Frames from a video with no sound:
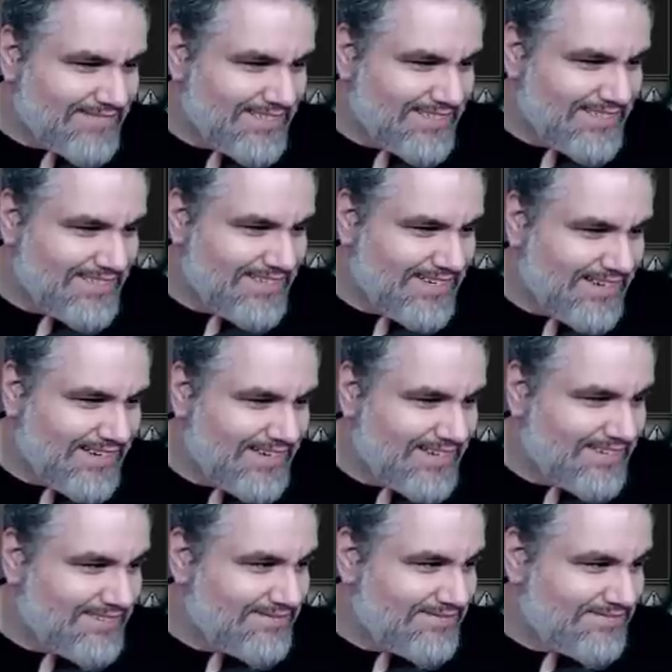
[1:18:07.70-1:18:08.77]
Uh, I like
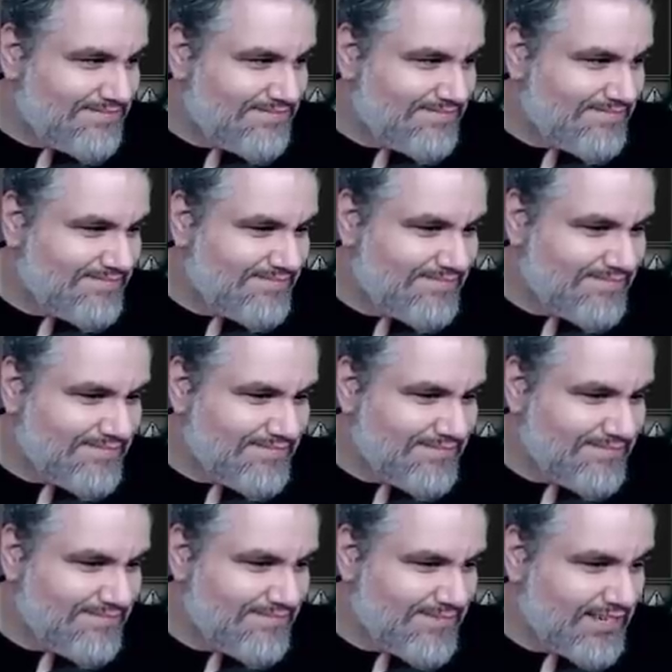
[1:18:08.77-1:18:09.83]
it.
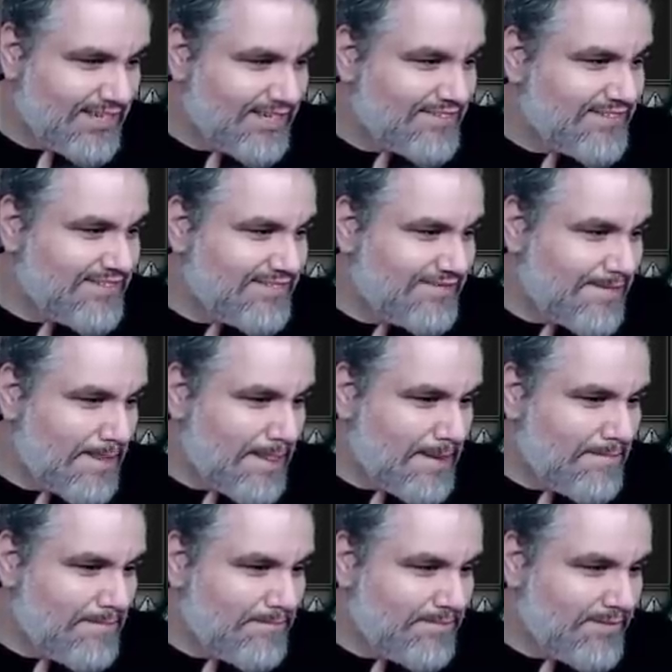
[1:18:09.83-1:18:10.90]
I love uh, it.
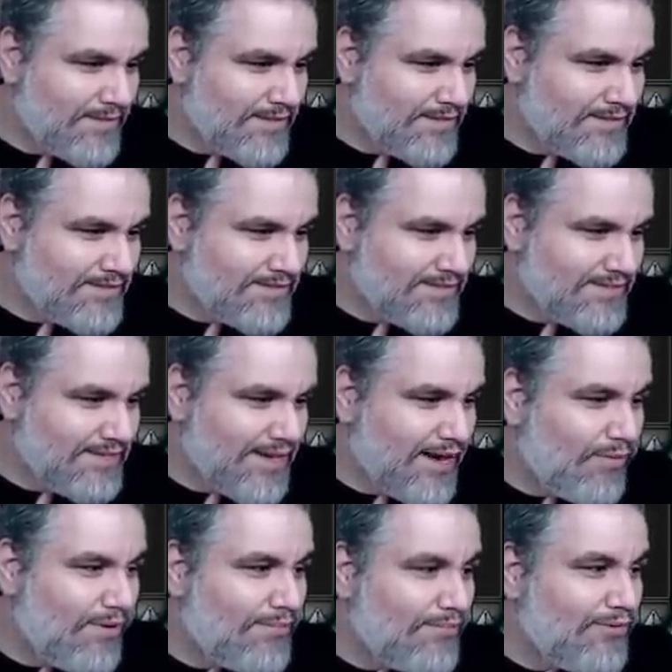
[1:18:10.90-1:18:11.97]
It's real good.
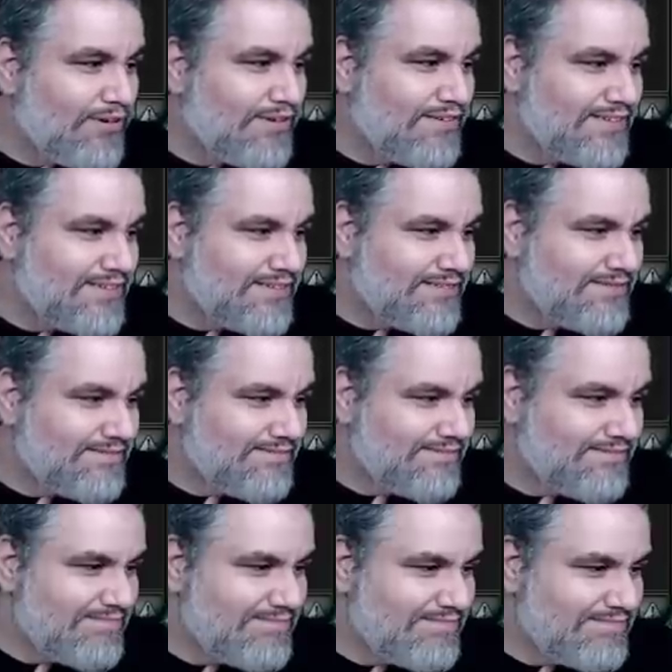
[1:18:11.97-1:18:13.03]
I want more of it.
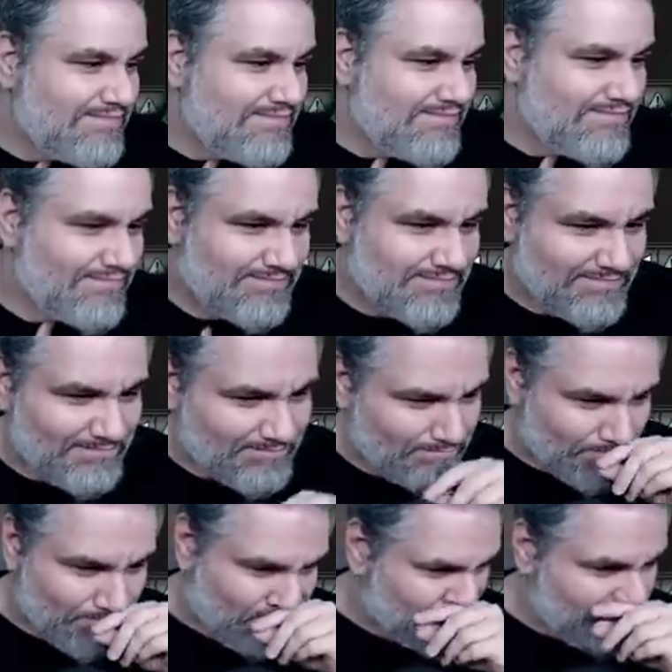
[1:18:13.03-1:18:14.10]
And we
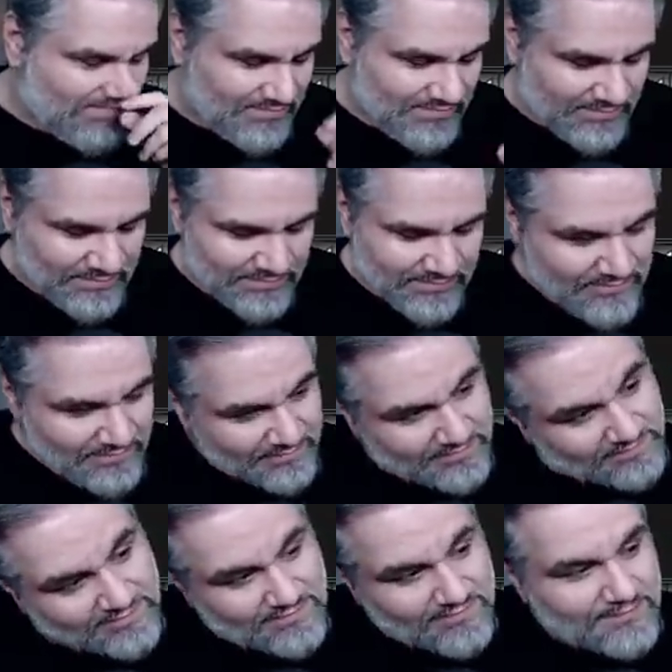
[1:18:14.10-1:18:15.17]
got that Force Will
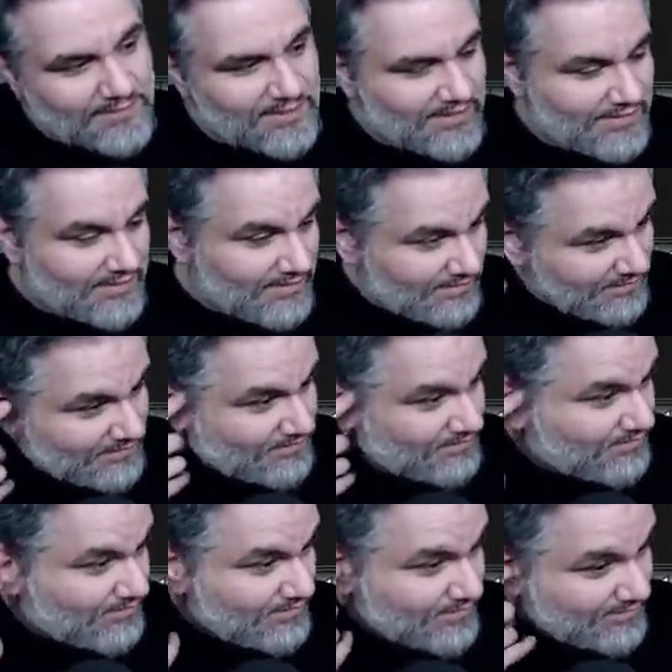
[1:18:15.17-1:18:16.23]
Protect,
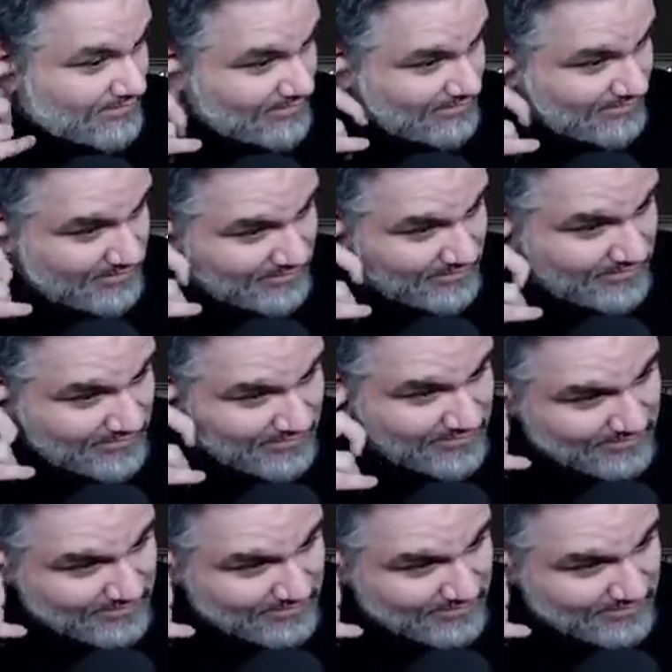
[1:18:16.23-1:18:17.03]
in case things go south.